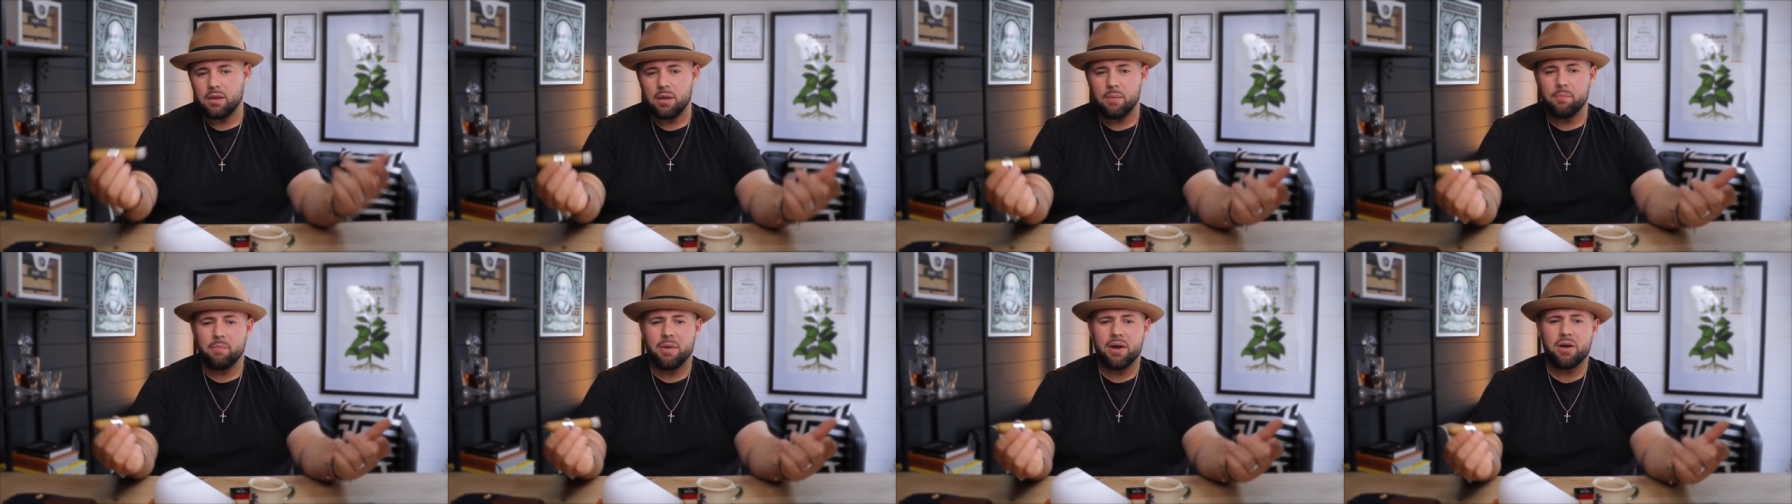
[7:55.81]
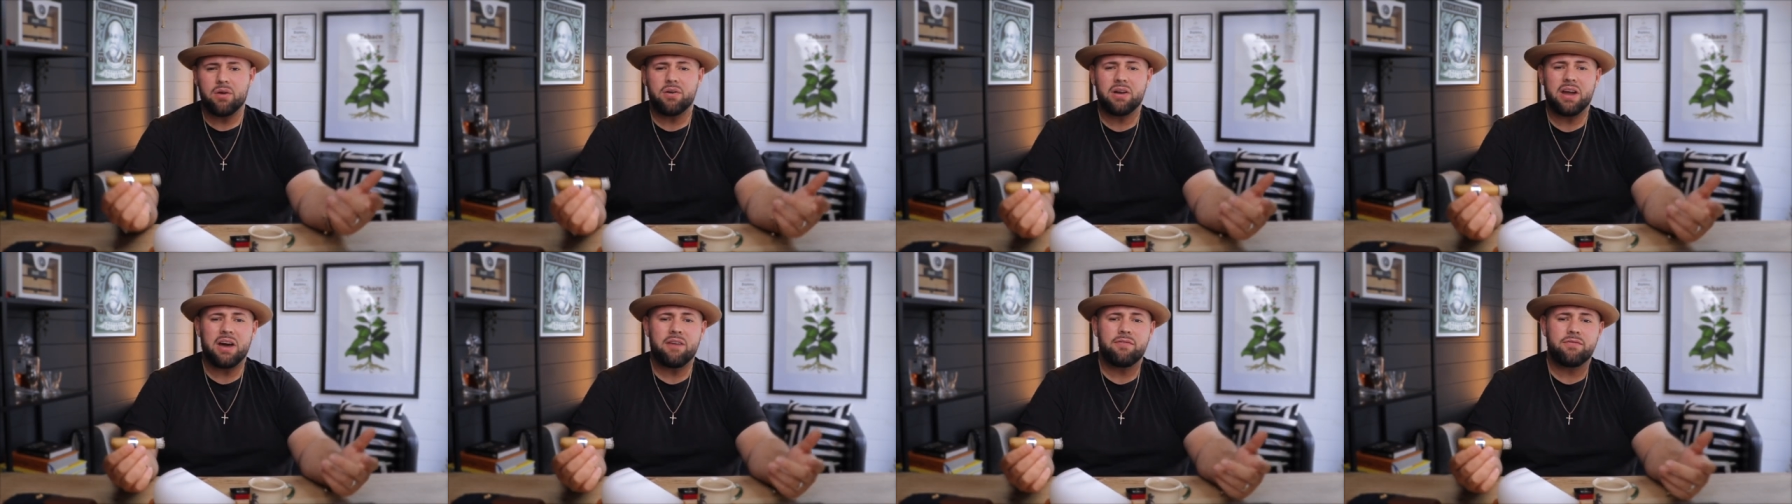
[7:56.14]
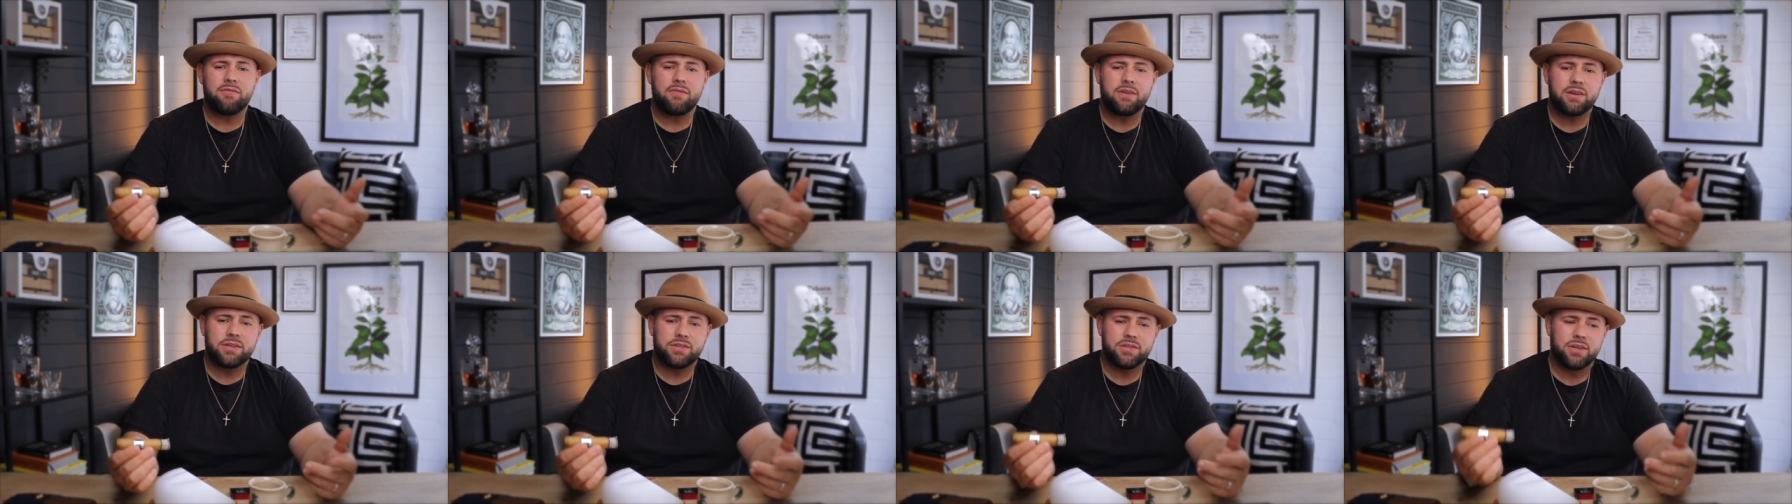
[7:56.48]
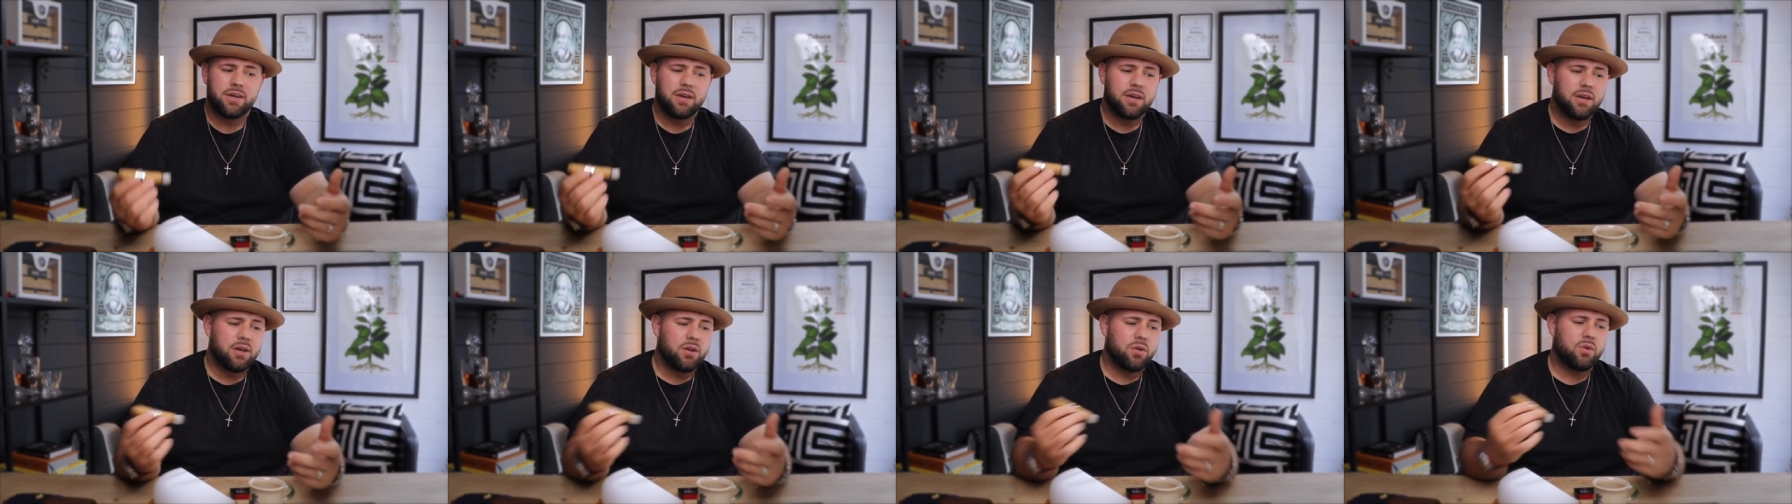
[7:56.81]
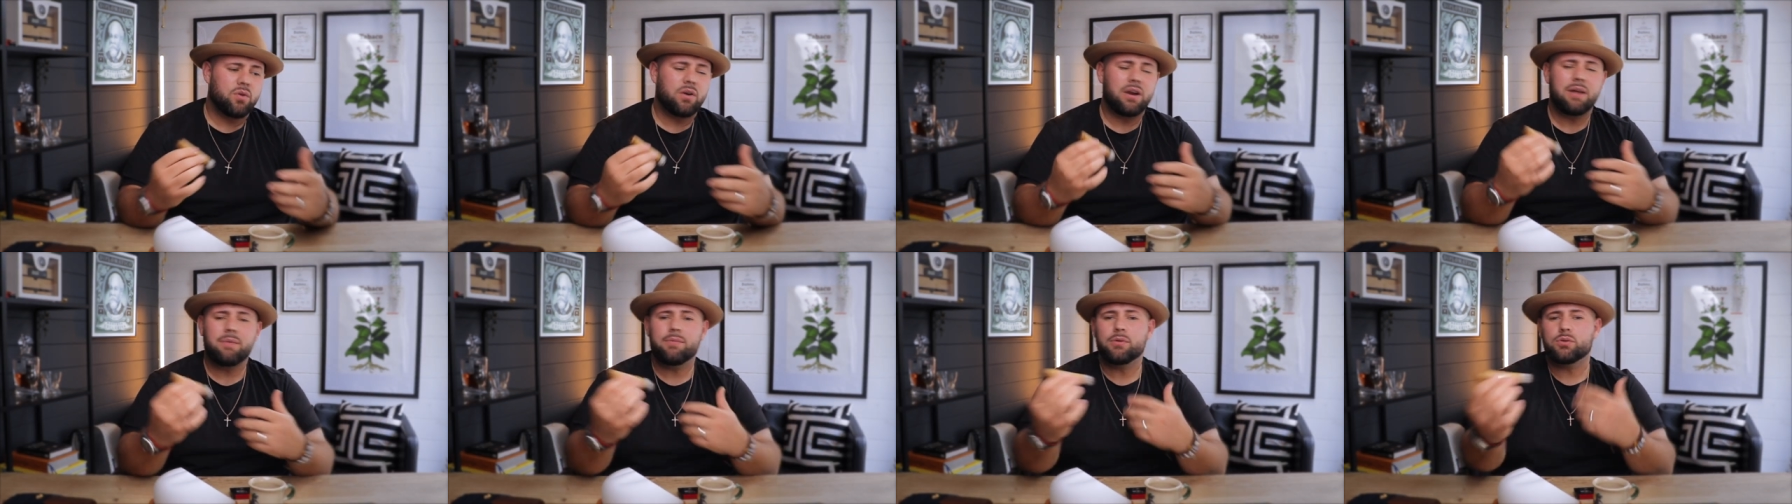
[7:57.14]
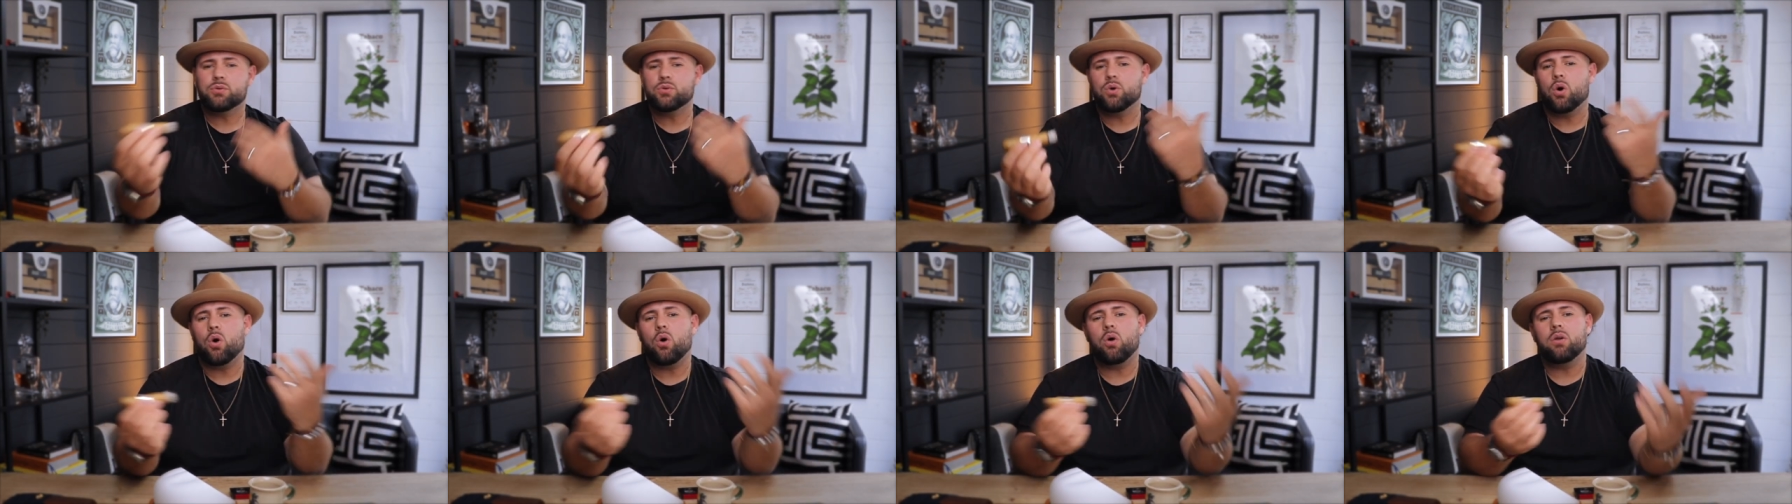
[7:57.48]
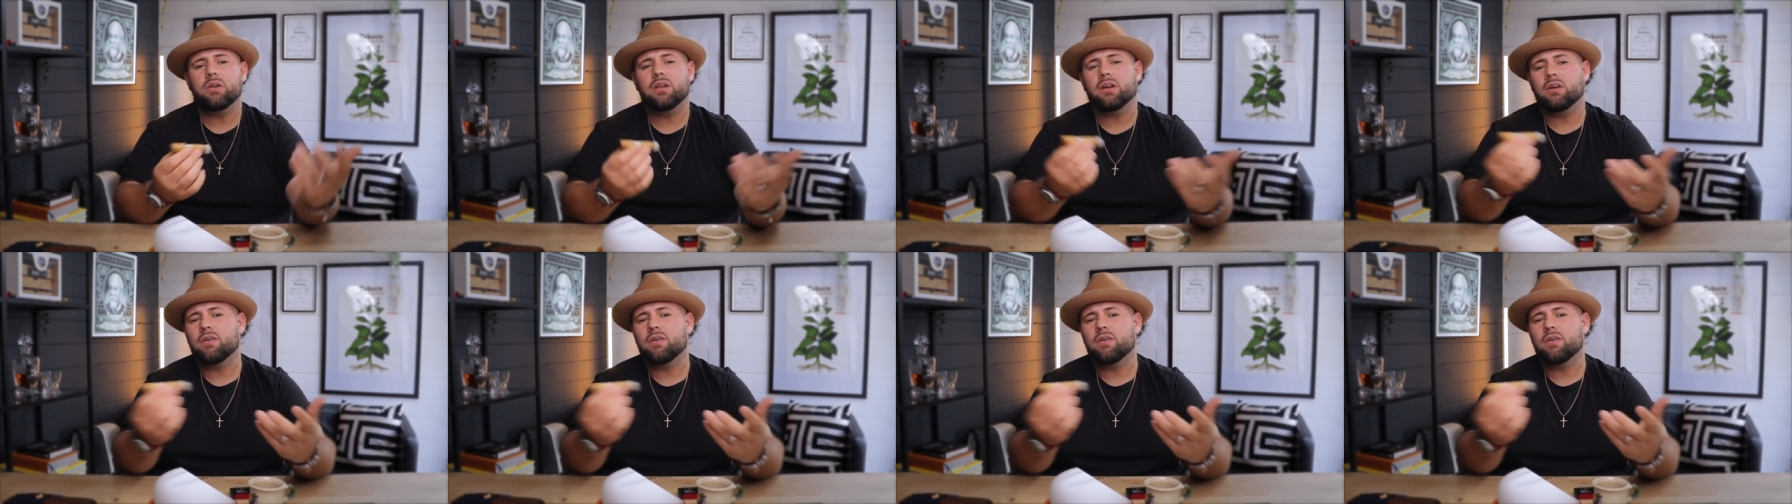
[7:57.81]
But on average, you're able to hold a